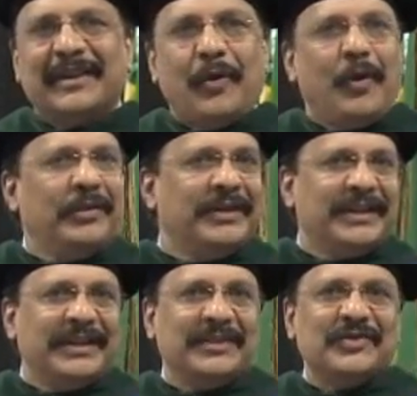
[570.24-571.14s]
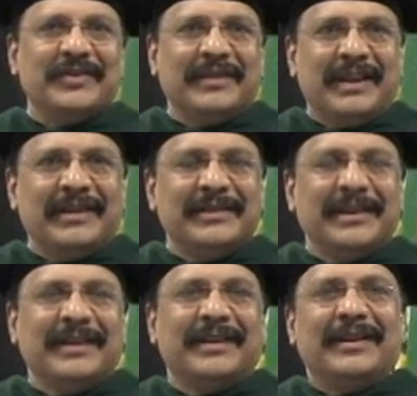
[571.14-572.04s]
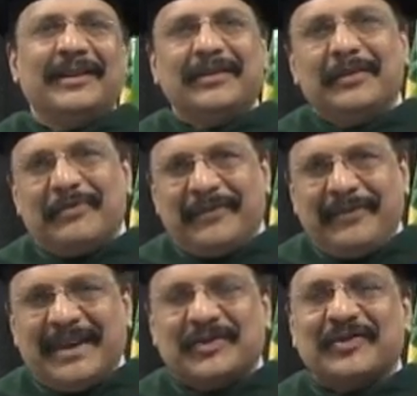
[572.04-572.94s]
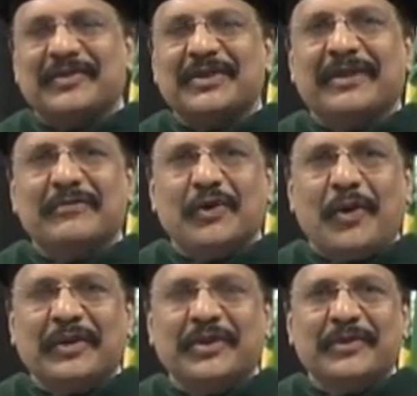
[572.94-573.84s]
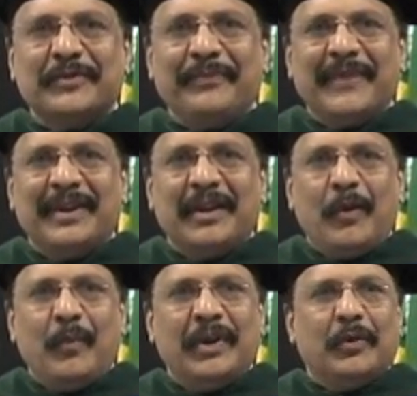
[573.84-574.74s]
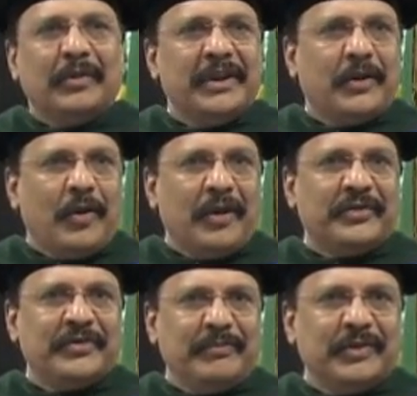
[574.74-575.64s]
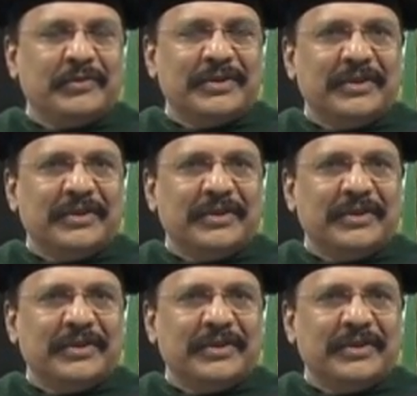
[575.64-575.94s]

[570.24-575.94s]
all the things that the professors have taught you will only contribute